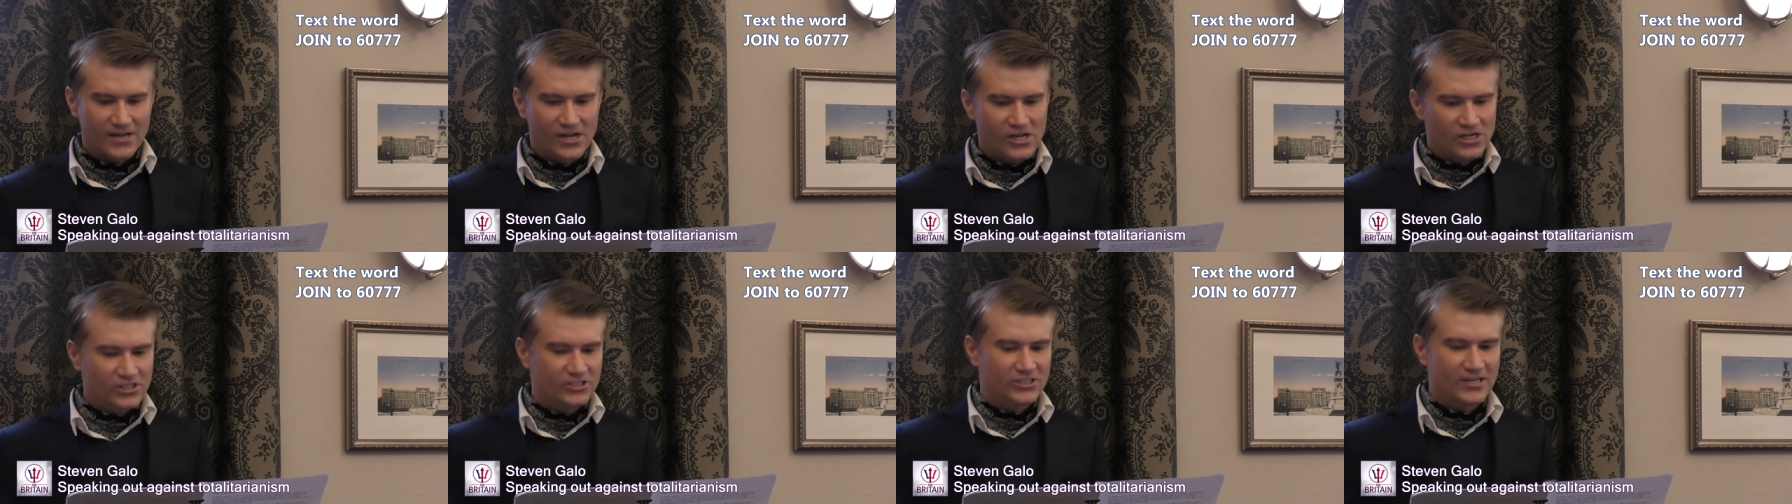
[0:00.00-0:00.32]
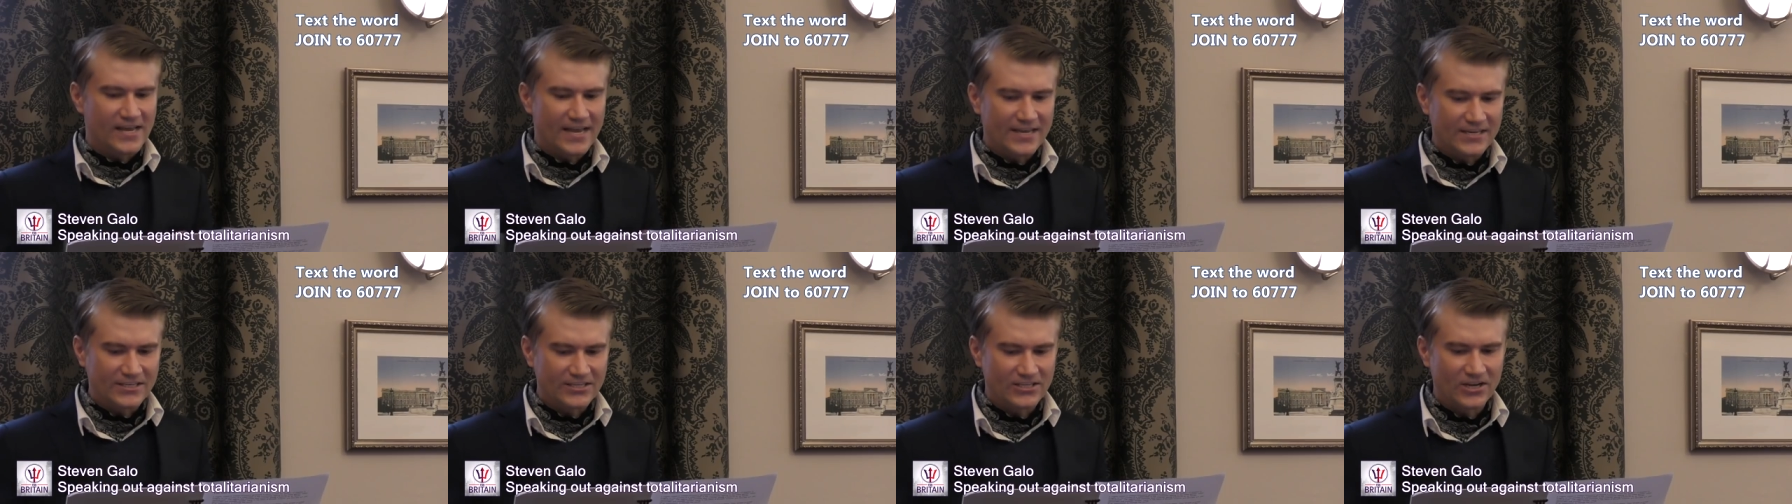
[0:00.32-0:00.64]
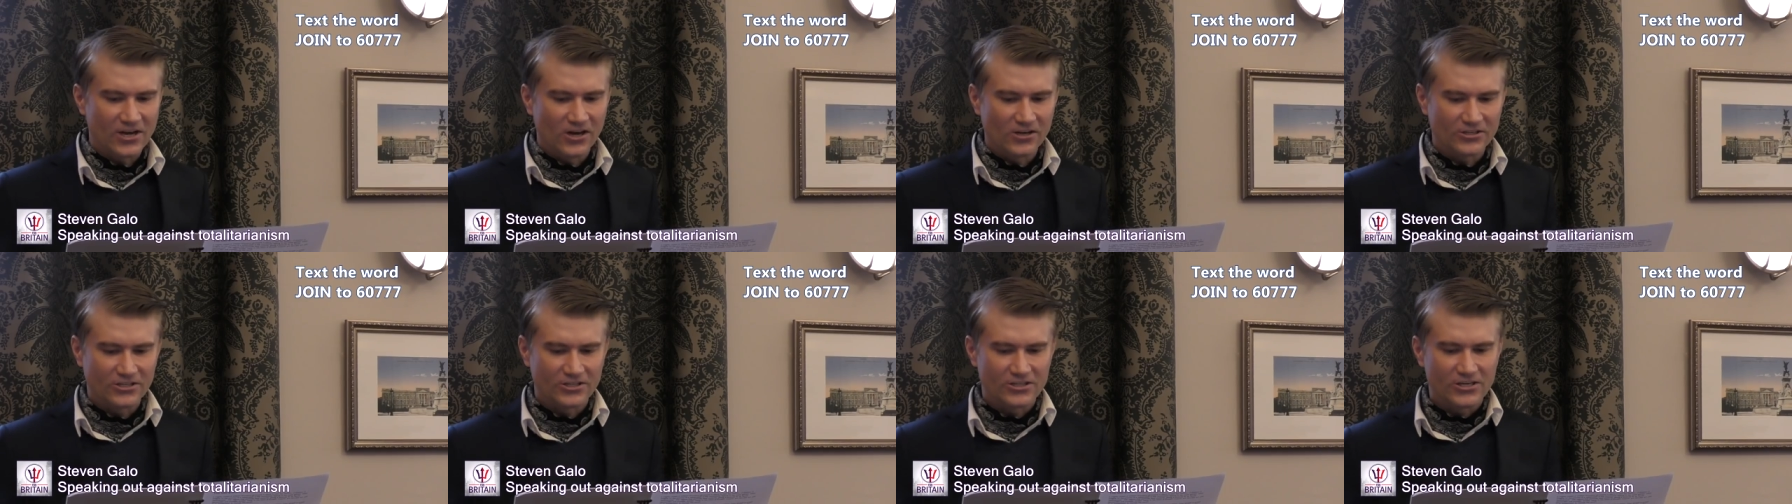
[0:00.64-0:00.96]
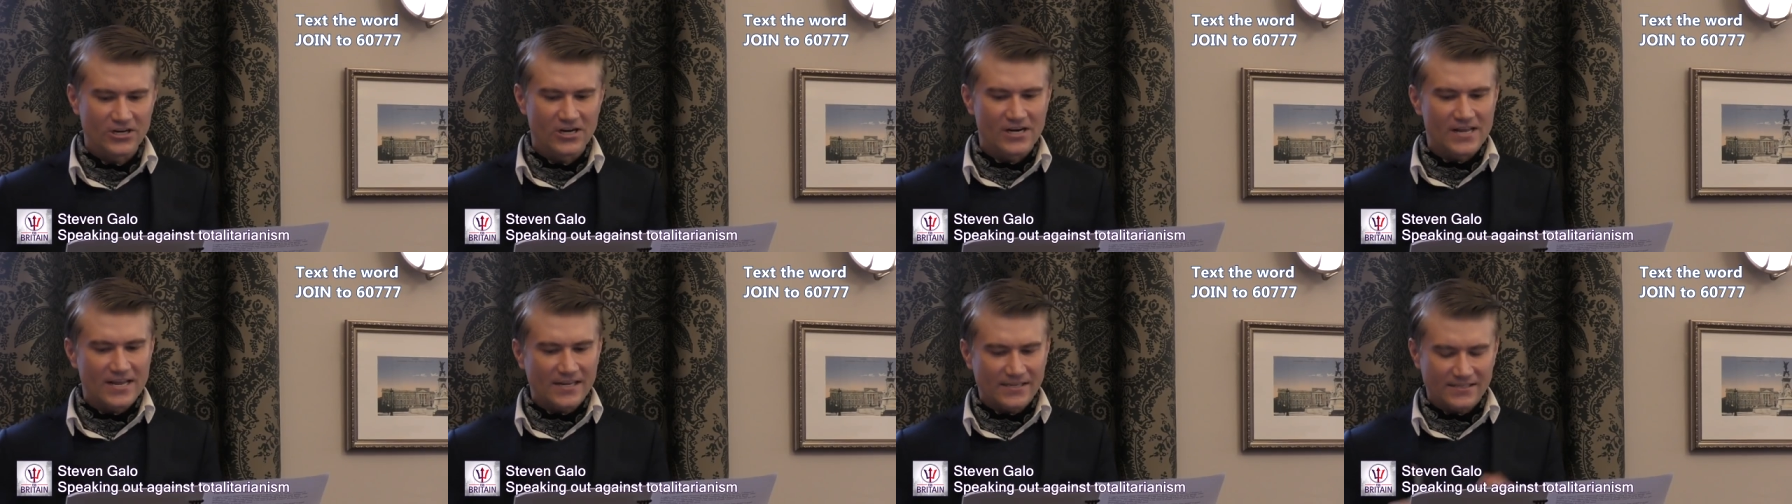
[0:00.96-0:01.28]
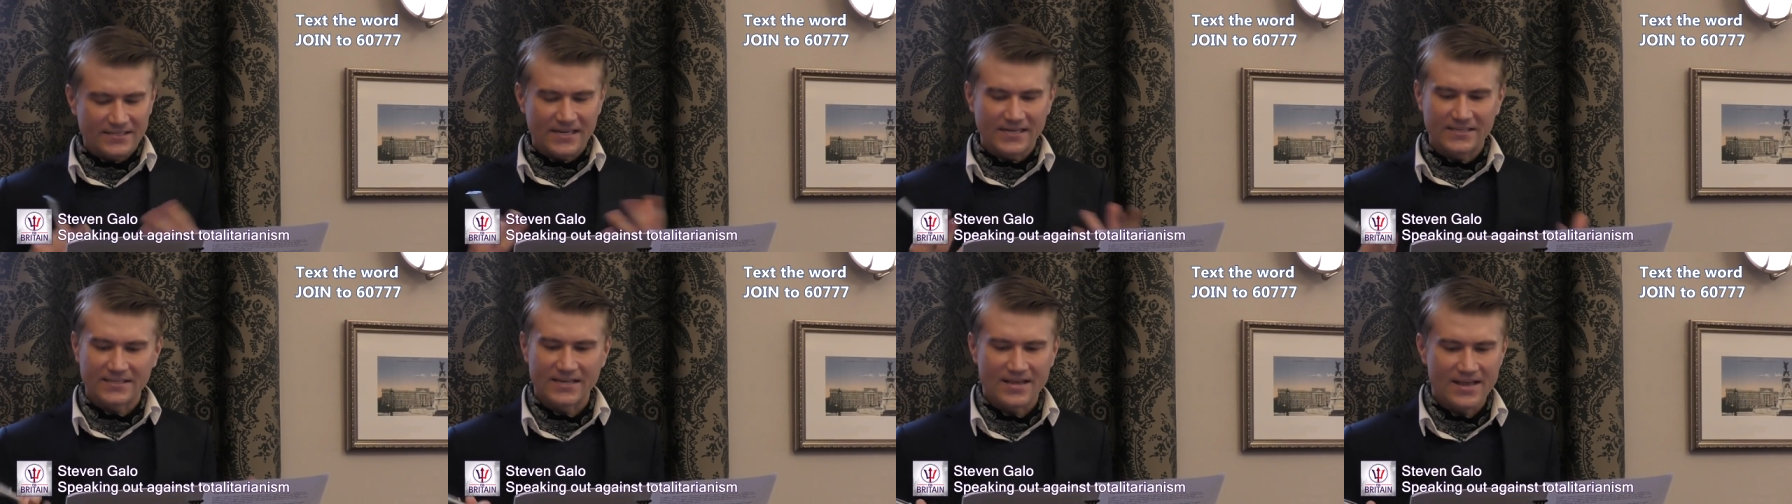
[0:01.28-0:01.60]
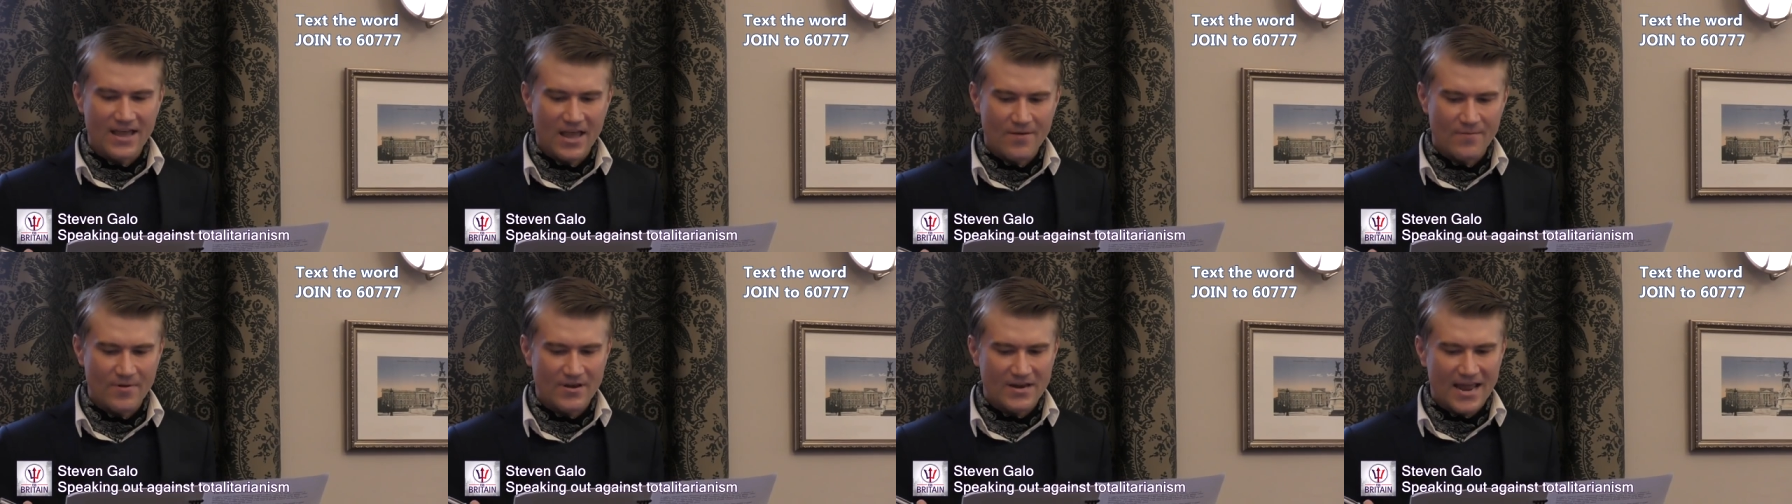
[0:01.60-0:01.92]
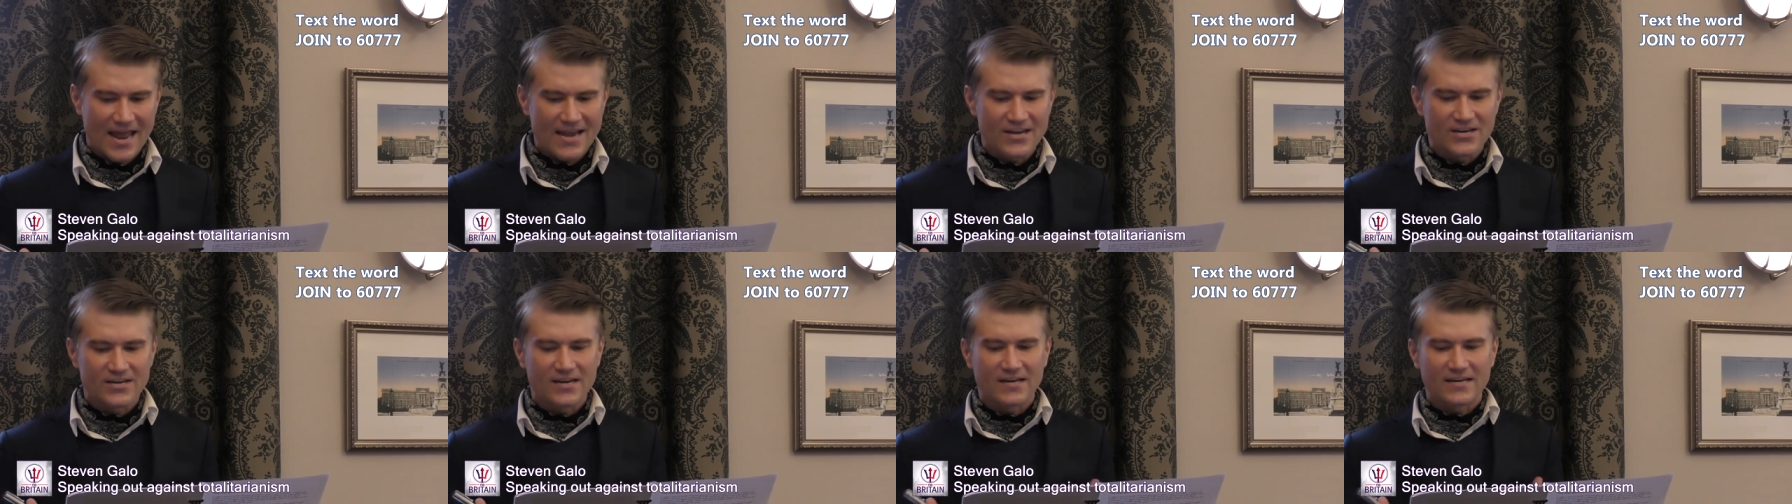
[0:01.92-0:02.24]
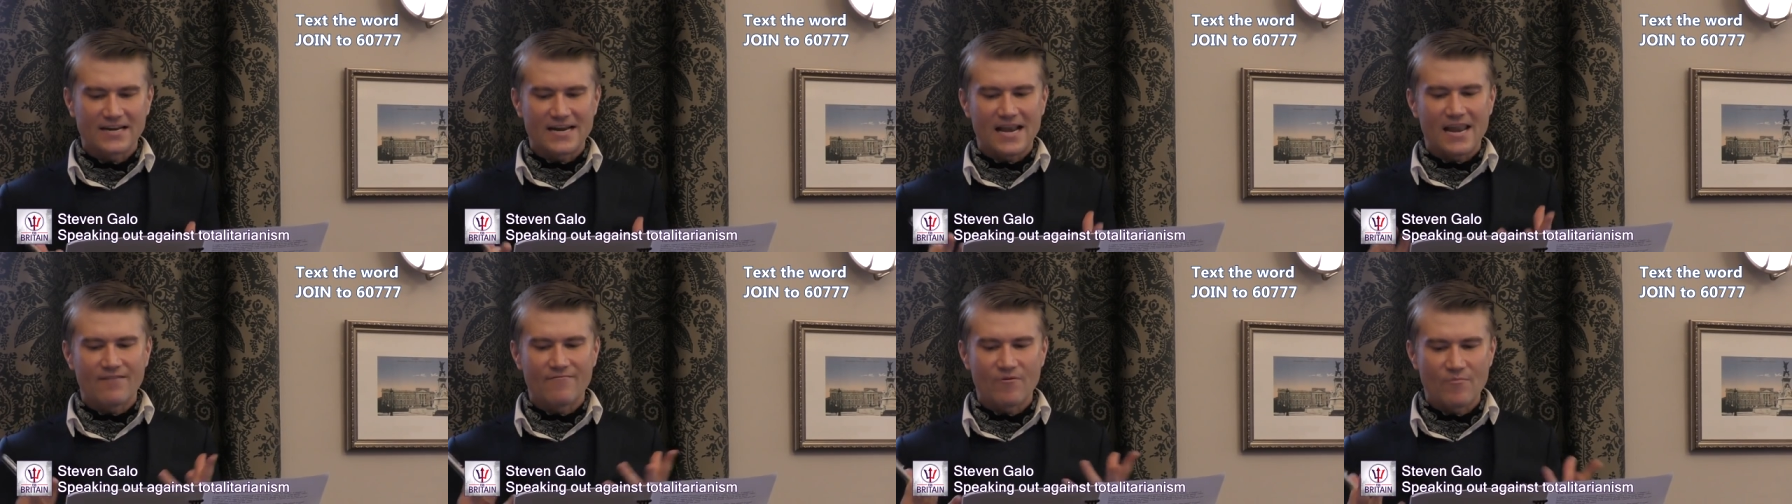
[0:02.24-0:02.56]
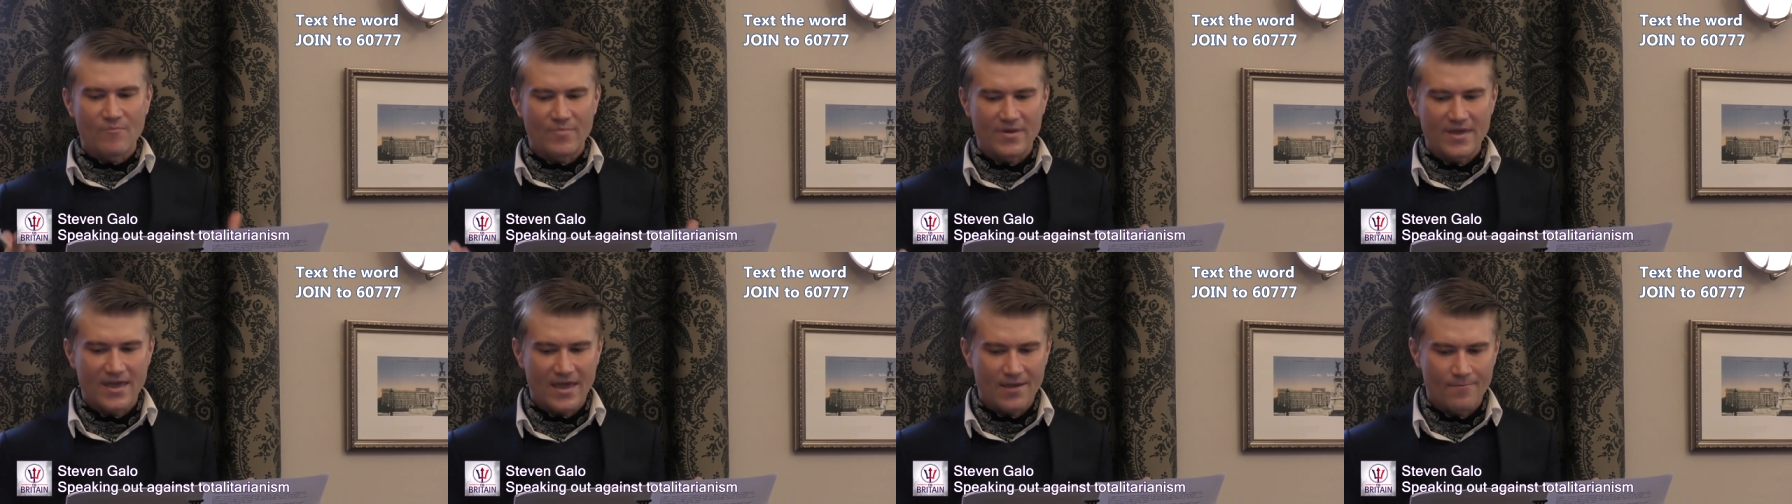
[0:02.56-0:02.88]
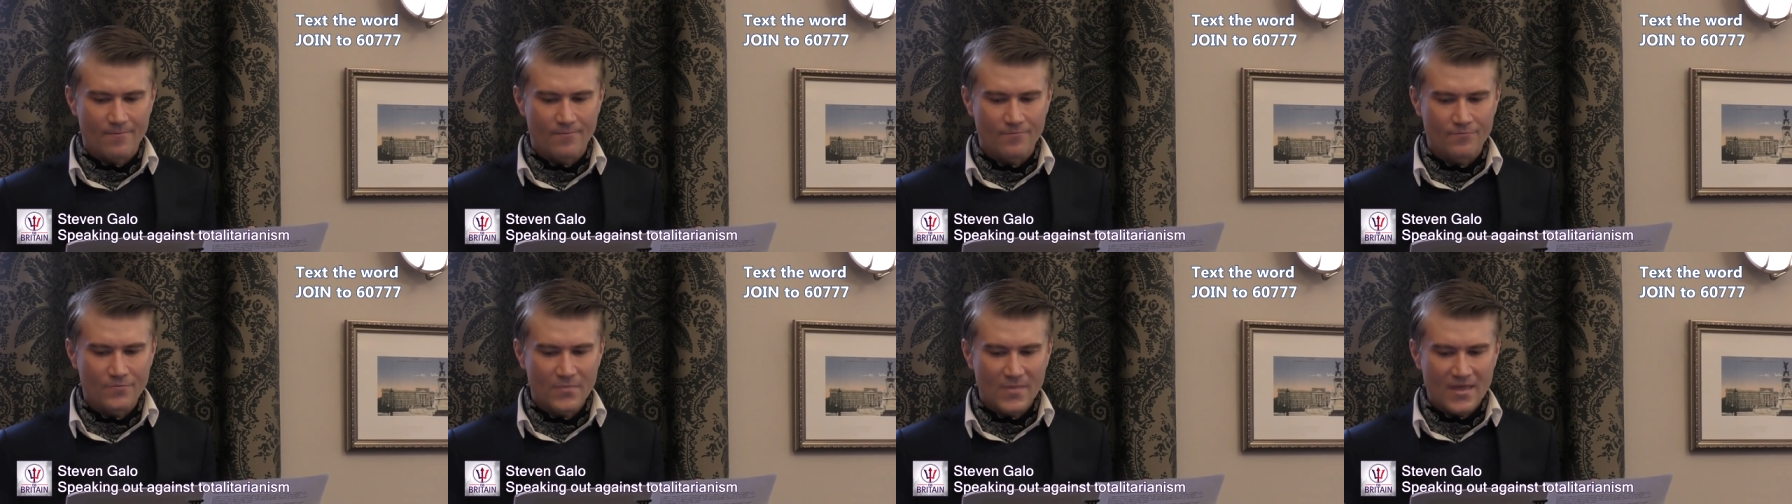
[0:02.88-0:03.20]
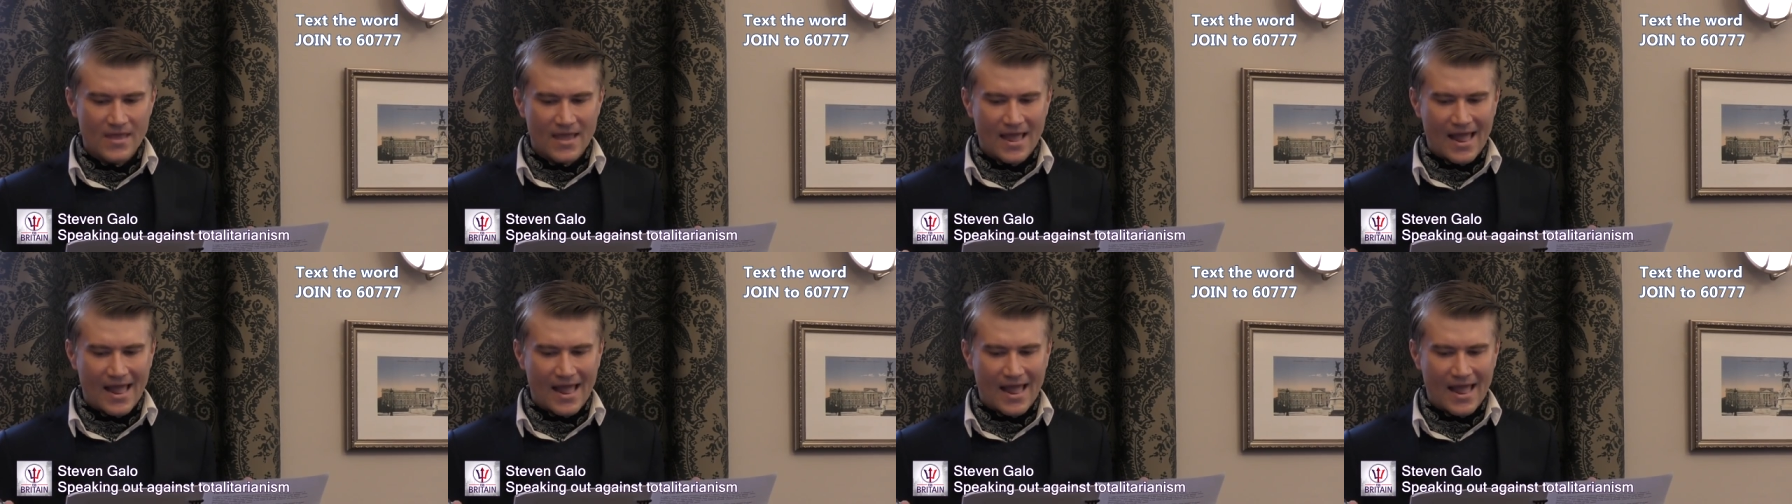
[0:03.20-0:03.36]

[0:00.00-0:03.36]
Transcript: Her day started early at 6 a.m. and ended at 11 p.m.